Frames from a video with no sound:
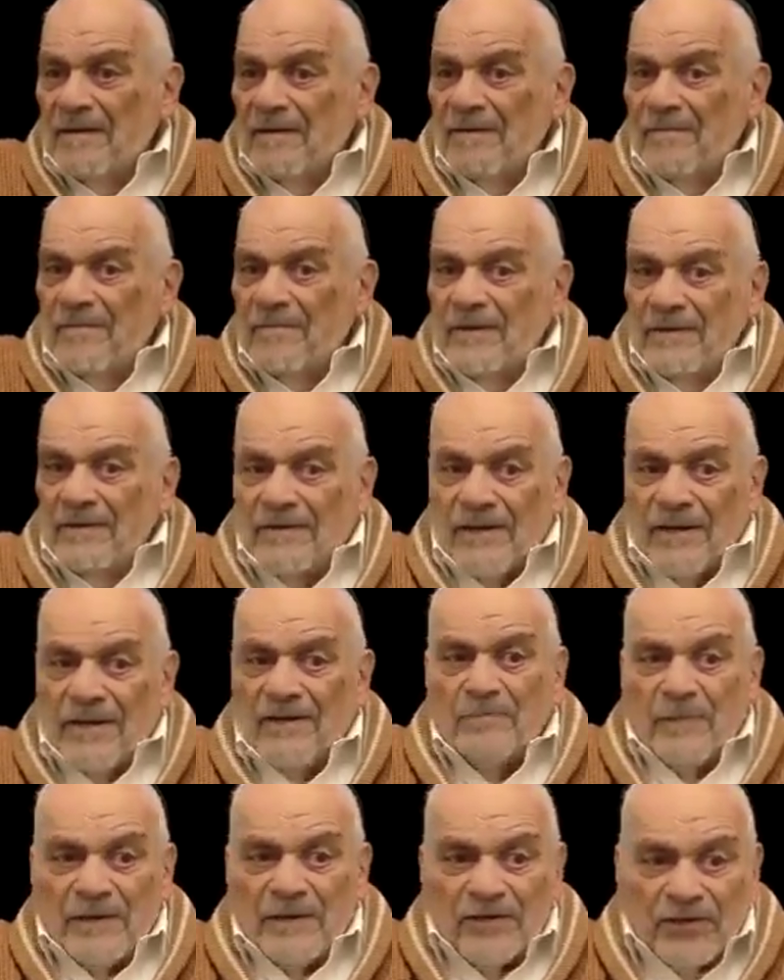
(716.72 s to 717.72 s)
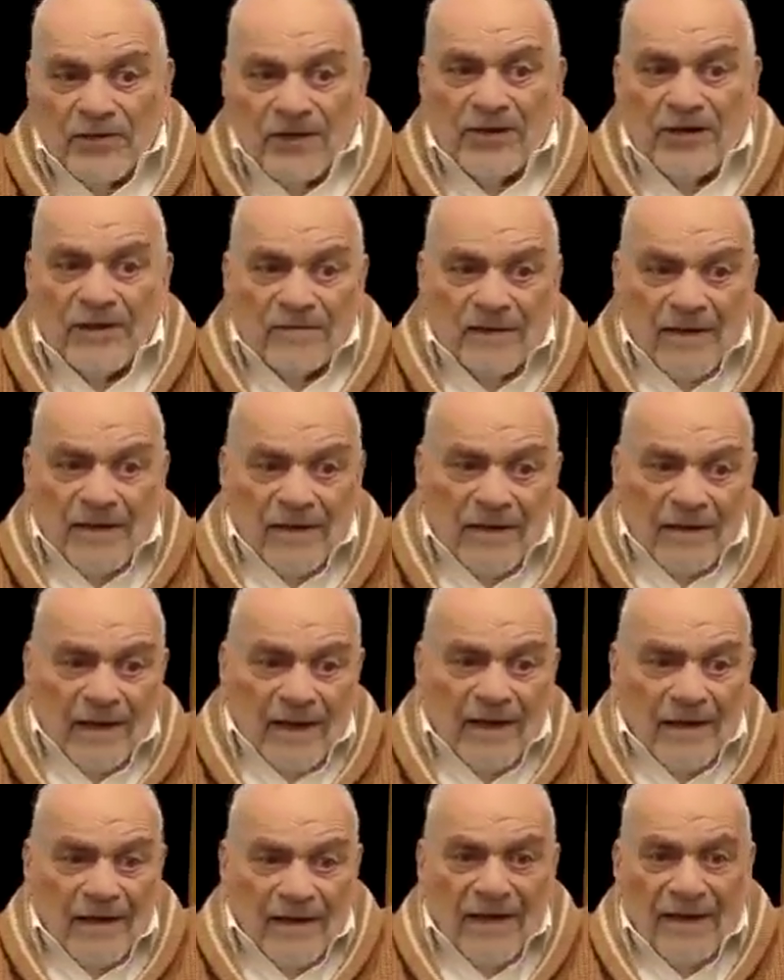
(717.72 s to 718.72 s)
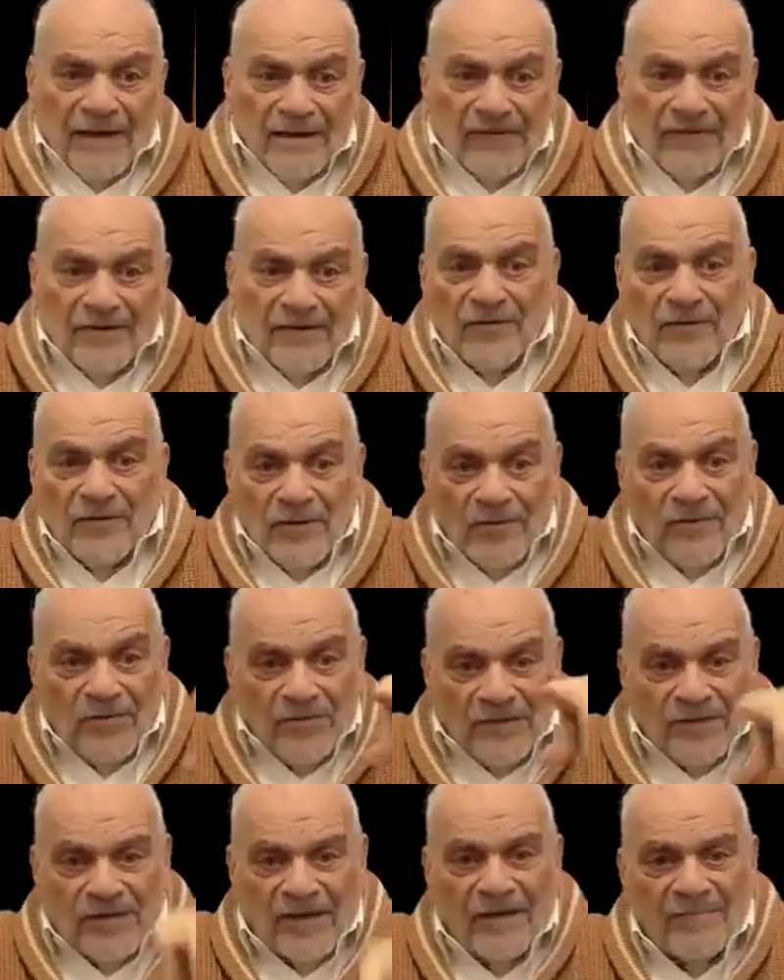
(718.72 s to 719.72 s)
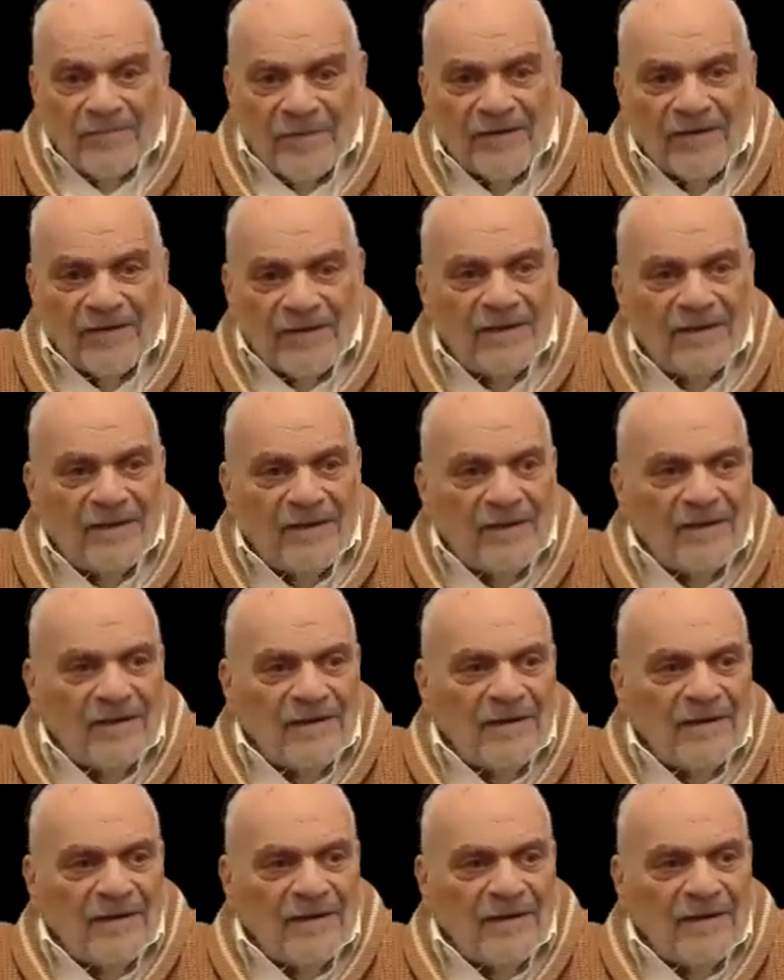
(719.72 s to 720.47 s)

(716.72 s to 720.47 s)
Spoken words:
But it's not basher that A has to do something.